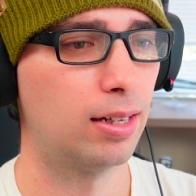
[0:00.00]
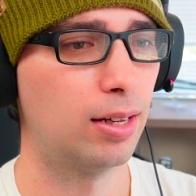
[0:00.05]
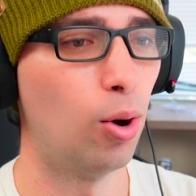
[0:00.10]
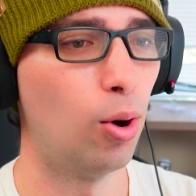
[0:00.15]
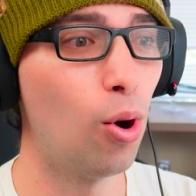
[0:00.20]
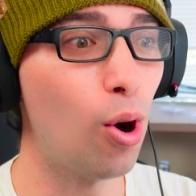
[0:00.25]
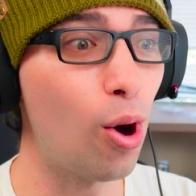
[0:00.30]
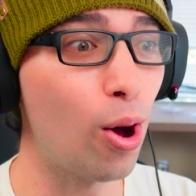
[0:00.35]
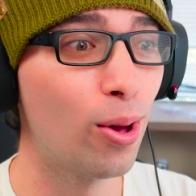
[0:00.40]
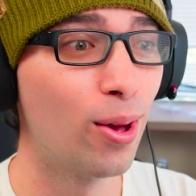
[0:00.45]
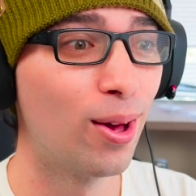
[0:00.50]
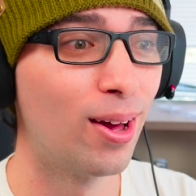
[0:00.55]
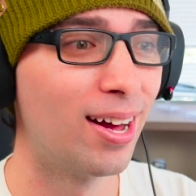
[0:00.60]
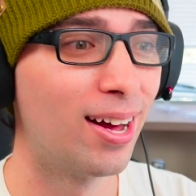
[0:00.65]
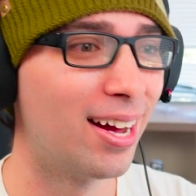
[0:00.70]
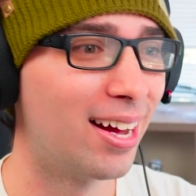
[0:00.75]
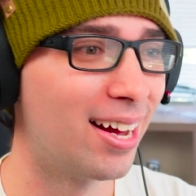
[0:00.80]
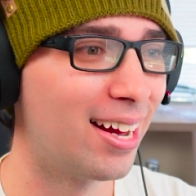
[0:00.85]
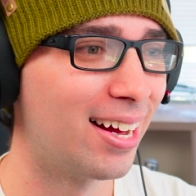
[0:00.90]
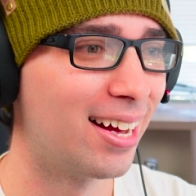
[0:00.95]
Oh!
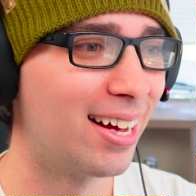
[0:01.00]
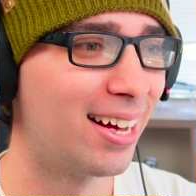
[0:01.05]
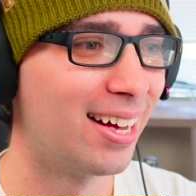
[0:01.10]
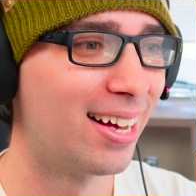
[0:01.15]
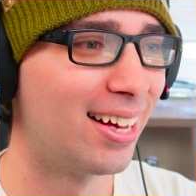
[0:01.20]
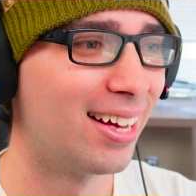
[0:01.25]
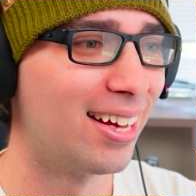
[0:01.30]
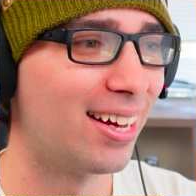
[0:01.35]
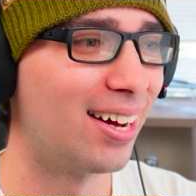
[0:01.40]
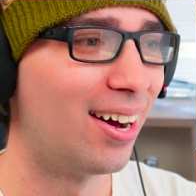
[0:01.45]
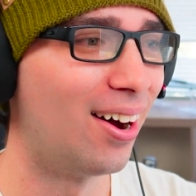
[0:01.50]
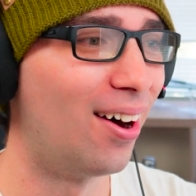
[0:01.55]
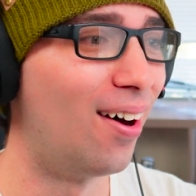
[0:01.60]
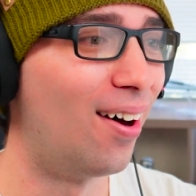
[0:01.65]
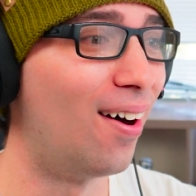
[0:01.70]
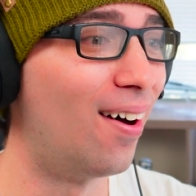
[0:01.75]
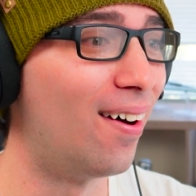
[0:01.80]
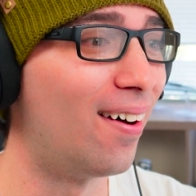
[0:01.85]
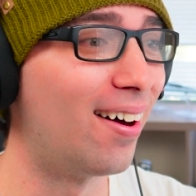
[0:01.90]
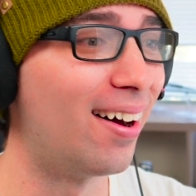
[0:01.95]

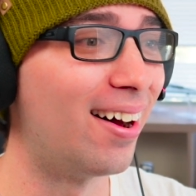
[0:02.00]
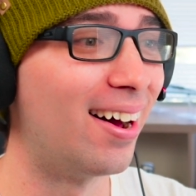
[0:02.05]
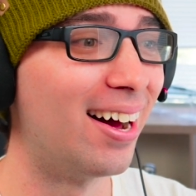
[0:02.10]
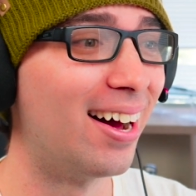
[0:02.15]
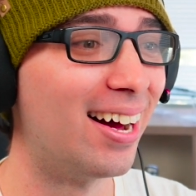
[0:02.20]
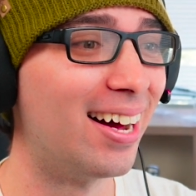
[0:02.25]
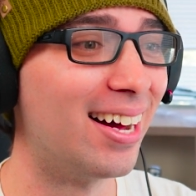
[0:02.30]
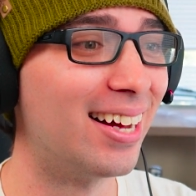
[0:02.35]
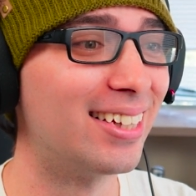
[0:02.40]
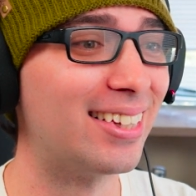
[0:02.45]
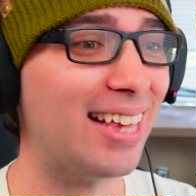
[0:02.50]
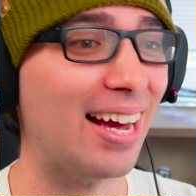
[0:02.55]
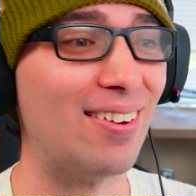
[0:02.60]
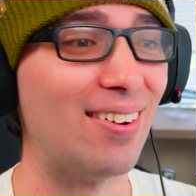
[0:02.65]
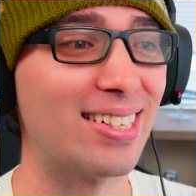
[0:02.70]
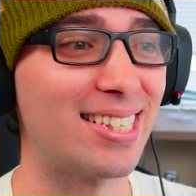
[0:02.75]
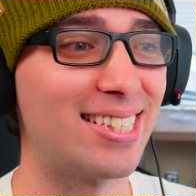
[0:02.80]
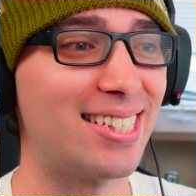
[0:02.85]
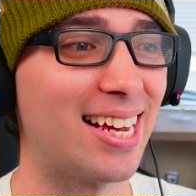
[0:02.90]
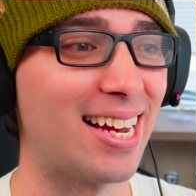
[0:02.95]
Oh! That
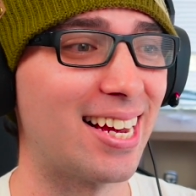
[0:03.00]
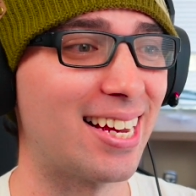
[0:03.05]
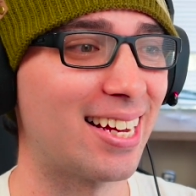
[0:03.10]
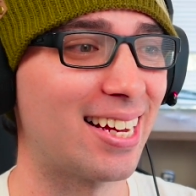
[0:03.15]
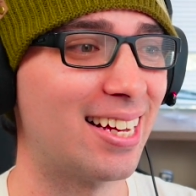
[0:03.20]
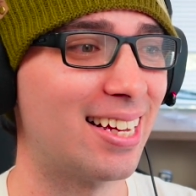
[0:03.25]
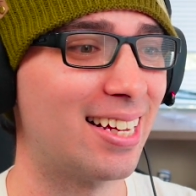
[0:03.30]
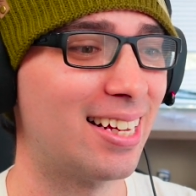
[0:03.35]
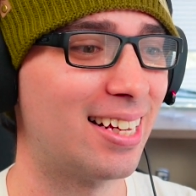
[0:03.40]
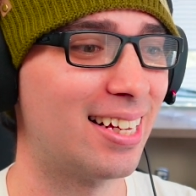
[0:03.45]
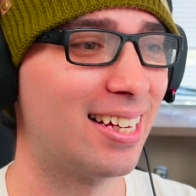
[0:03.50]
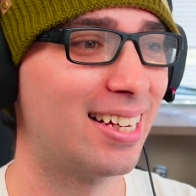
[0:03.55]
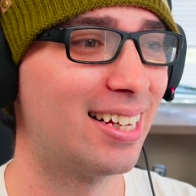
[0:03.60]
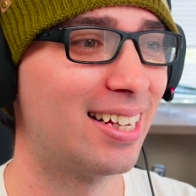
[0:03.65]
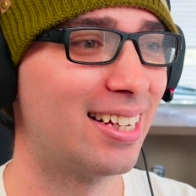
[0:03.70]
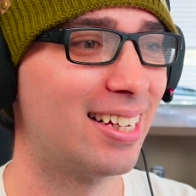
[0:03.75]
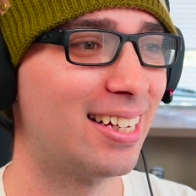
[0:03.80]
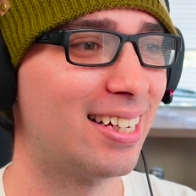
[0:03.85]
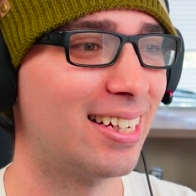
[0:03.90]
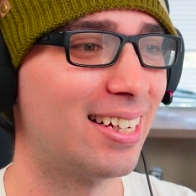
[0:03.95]
was sick.
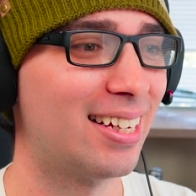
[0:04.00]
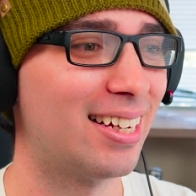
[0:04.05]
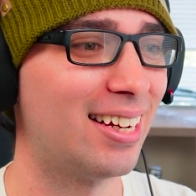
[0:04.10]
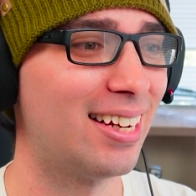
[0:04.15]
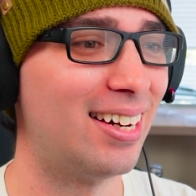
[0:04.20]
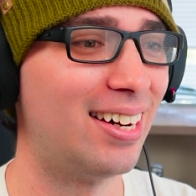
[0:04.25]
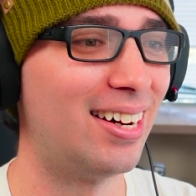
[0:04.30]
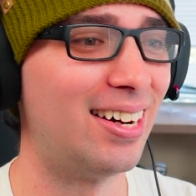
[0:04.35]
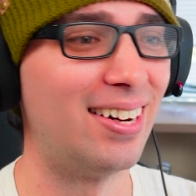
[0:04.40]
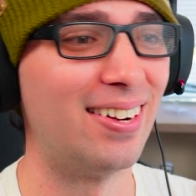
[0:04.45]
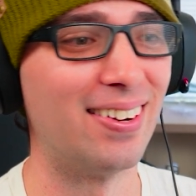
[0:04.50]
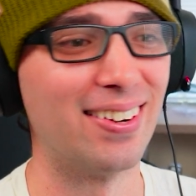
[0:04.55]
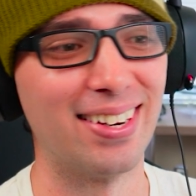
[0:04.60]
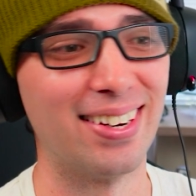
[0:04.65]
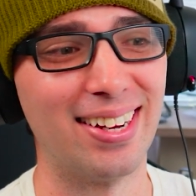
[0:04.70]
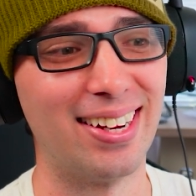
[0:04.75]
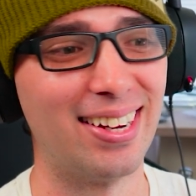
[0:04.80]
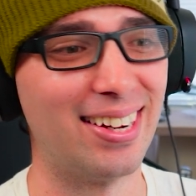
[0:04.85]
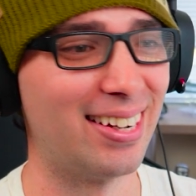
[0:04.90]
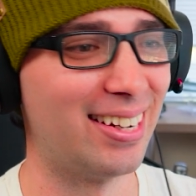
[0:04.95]
Oh,
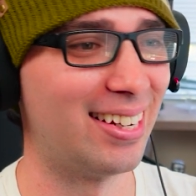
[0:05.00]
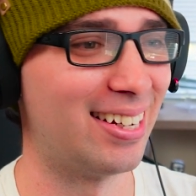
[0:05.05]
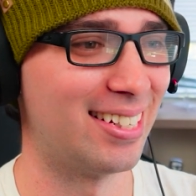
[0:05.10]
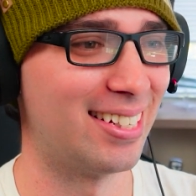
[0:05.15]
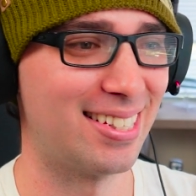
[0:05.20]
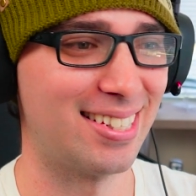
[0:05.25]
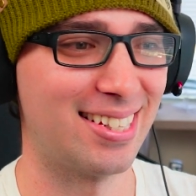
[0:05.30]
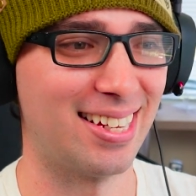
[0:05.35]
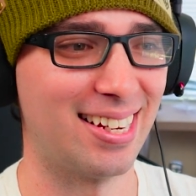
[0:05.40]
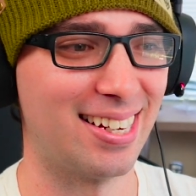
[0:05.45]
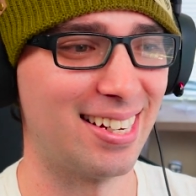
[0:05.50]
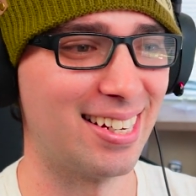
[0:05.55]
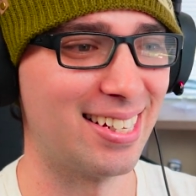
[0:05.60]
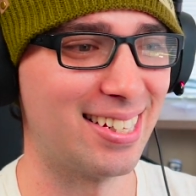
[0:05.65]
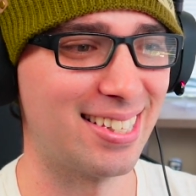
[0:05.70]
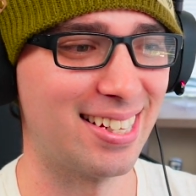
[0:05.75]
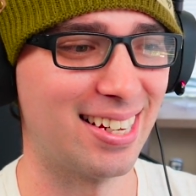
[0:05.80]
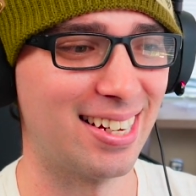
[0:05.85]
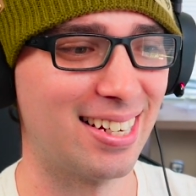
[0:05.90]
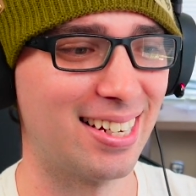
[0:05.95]
no, no, it's done.
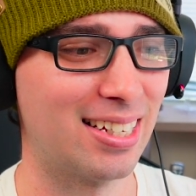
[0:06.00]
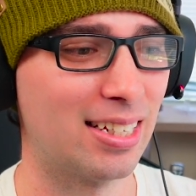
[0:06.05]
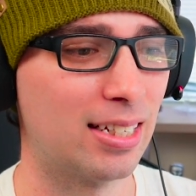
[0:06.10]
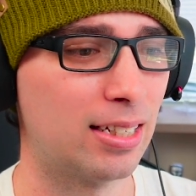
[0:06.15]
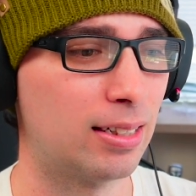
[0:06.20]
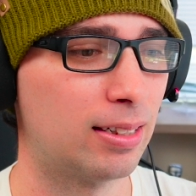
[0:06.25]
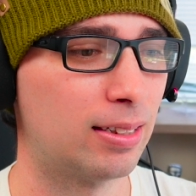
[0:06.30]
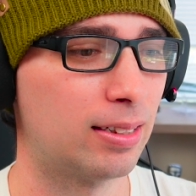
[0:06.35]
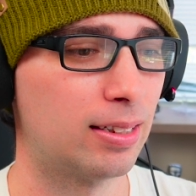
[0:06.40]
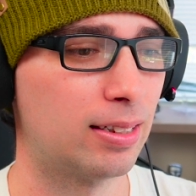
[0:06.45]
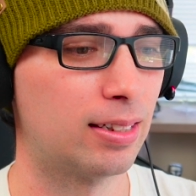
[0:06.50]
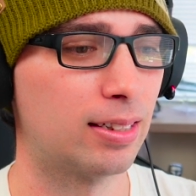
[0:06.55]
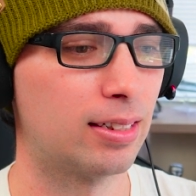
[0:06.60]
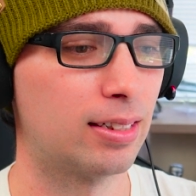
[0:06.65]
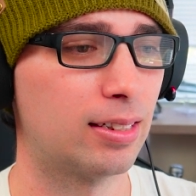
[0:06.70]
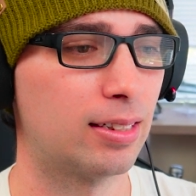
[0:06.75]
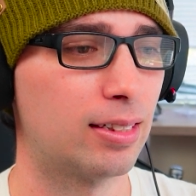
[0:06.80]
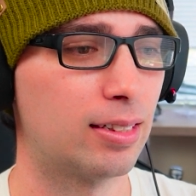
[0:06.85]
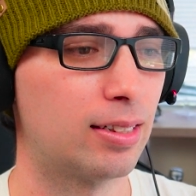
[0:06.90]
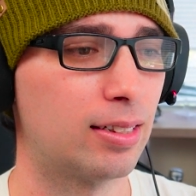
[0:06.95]
It's done. You're
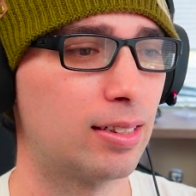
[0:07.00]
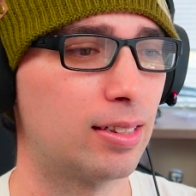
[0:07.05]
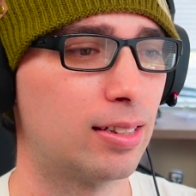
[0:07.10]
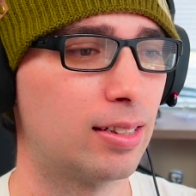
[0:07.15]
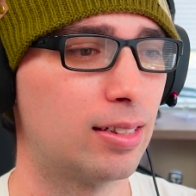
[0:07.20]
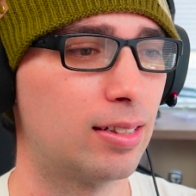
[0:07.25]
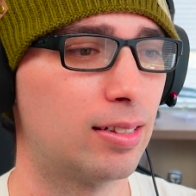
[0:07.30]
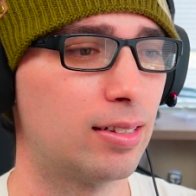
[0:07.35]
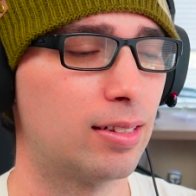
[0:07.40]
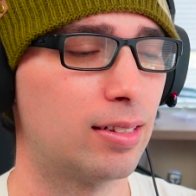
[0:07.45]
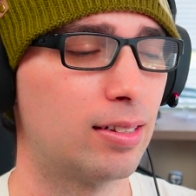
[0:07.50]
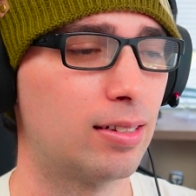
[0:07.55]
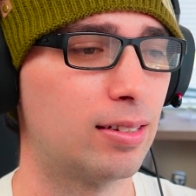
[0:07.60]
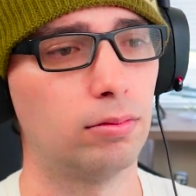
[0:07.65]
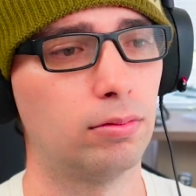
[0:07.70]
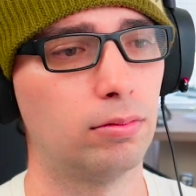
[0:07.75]
out of options.